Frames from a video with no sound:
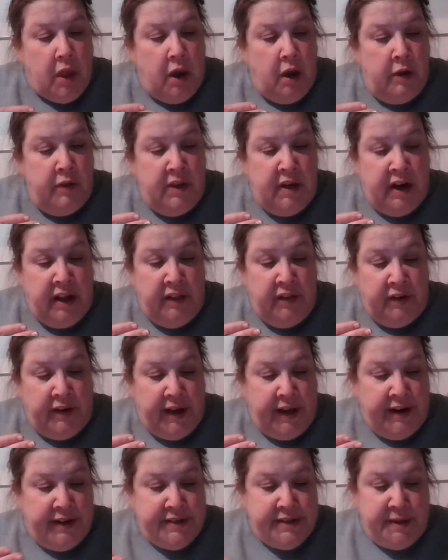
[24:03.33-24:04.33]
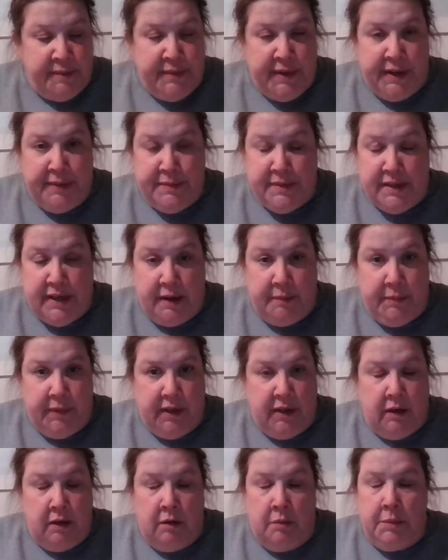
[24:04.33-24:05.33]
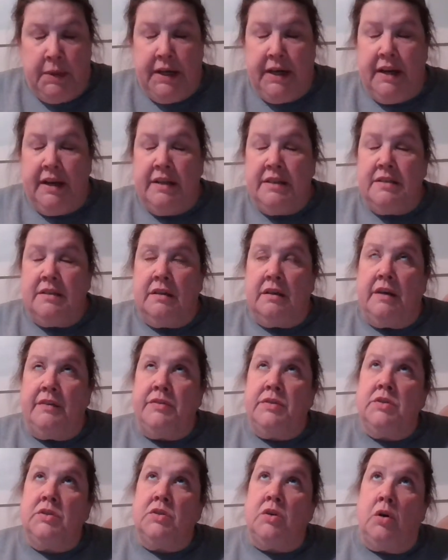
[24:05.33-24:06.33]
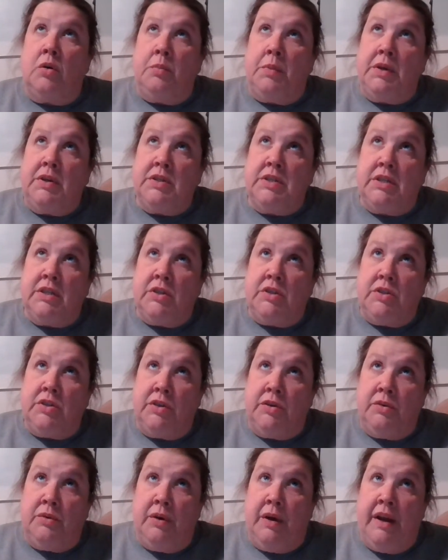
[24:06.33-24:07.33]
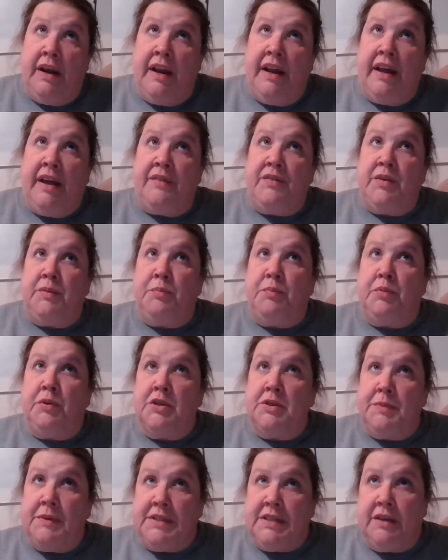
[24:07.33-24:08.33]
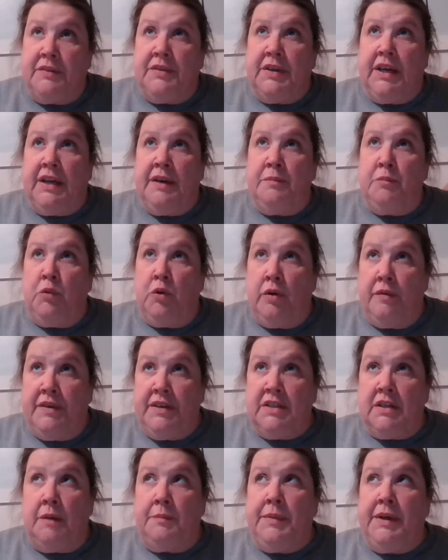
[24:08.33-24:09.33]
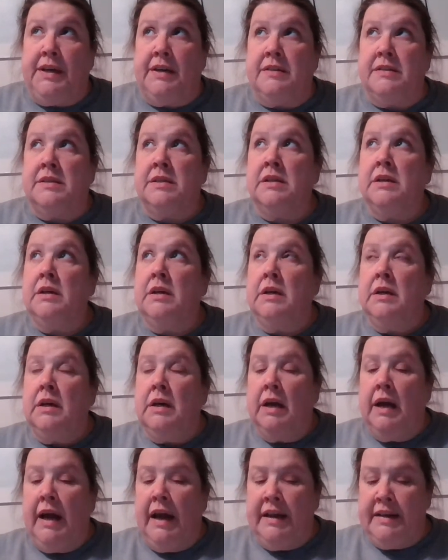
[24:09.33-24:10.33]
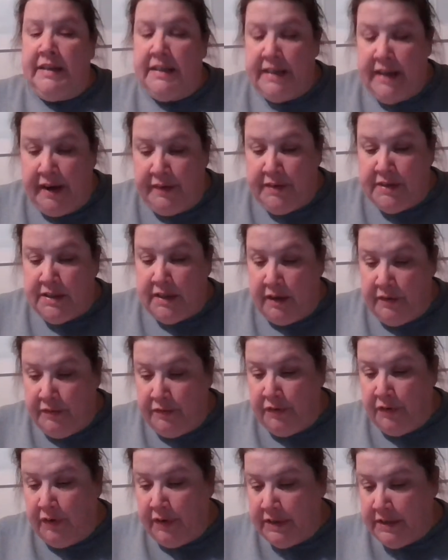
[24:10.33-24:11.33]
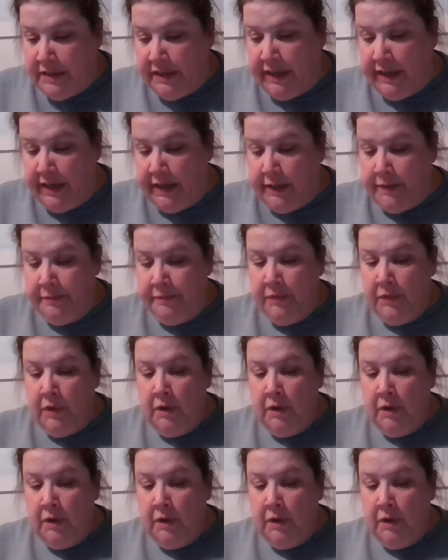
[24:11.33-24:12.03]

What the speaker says: And then I look at it sometimes and I'm like, oh my God, I still have so much to do. And I have to push myself to get more of it done because I need to have it done for this lady.